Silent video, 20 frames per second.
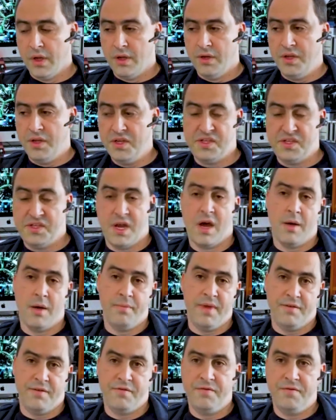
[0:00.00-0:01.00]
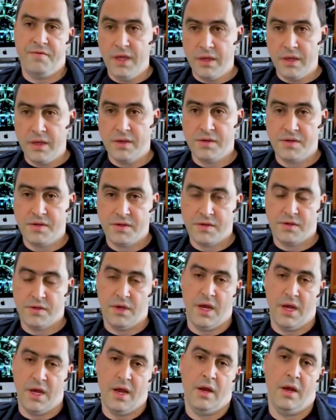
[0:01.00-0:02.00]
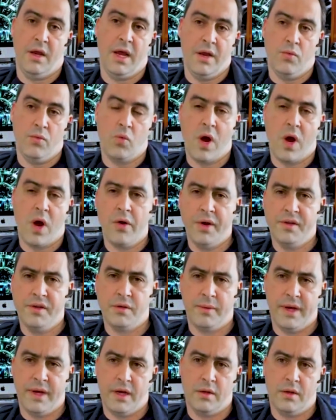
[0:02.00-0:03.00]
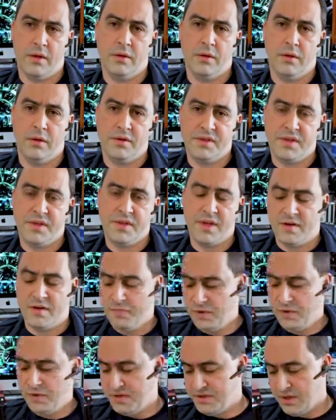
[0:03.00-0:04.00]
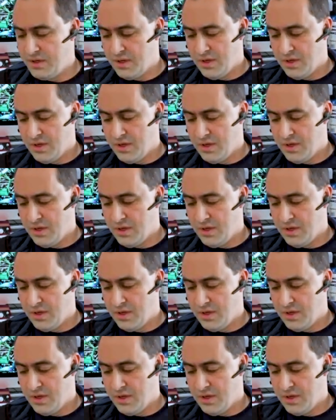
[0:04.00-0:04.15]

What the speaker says: disarm their fears and worries about stuff. Because